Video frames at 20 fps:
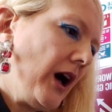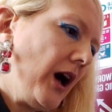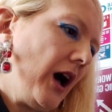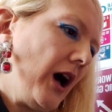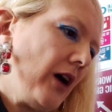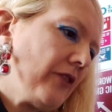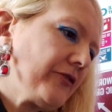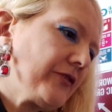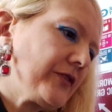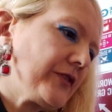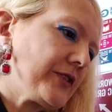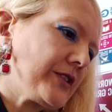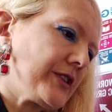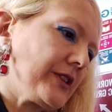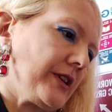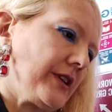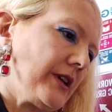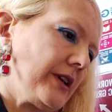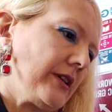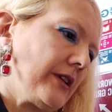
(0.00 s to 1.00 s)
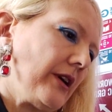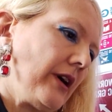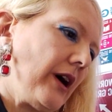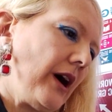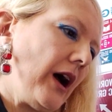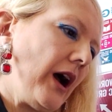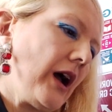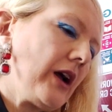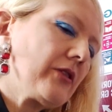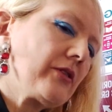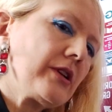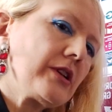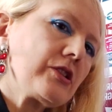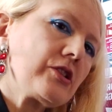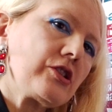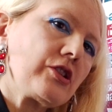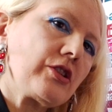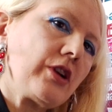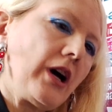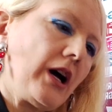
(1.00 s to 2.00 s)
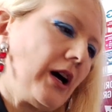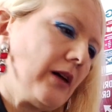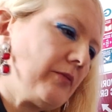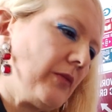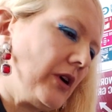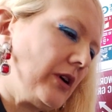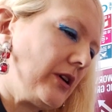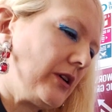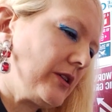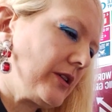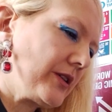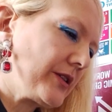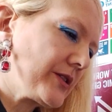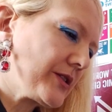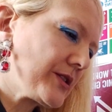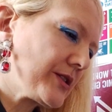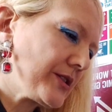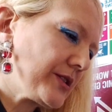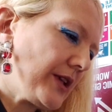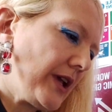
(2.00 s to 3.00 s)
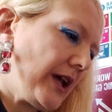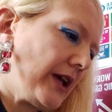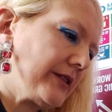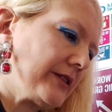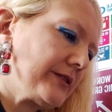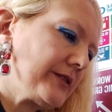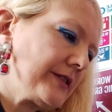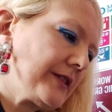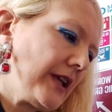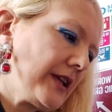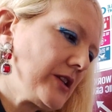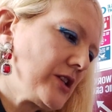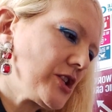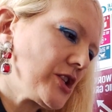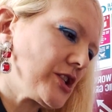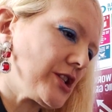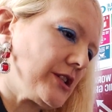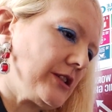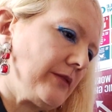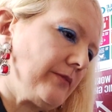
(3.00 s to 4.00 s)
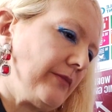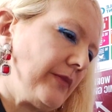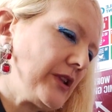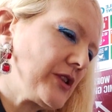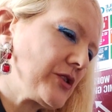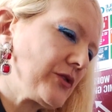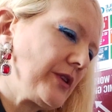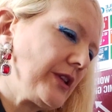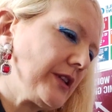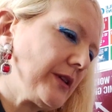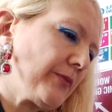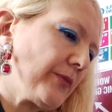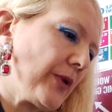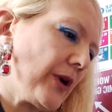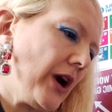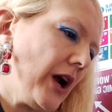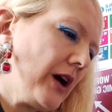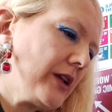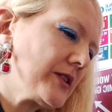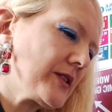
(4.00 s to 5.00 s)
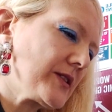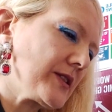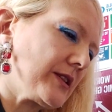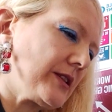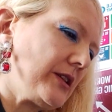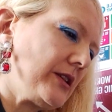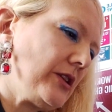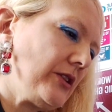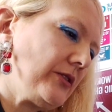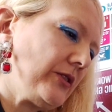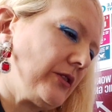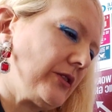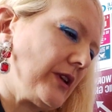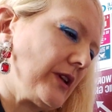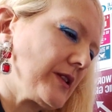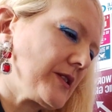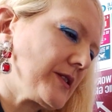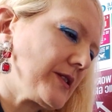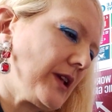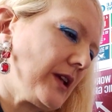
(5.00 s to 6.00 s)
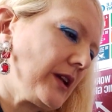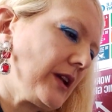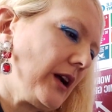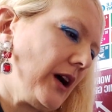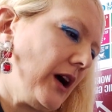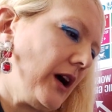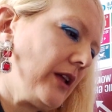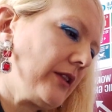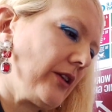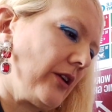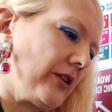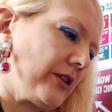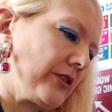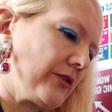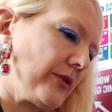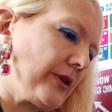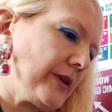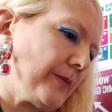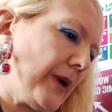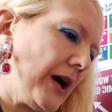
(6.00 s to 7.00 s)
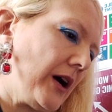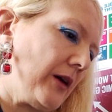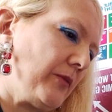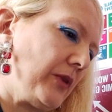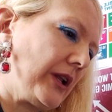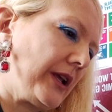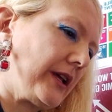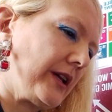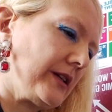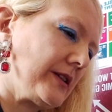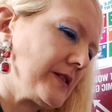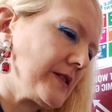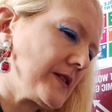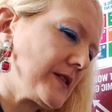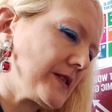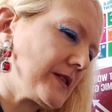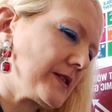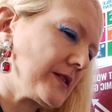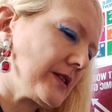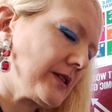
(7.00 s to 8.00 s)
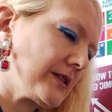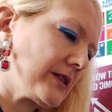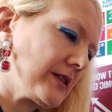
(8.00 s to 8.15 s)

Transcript: After Irish troubles and tension between the Protestant Unionists and Catholic Republicans,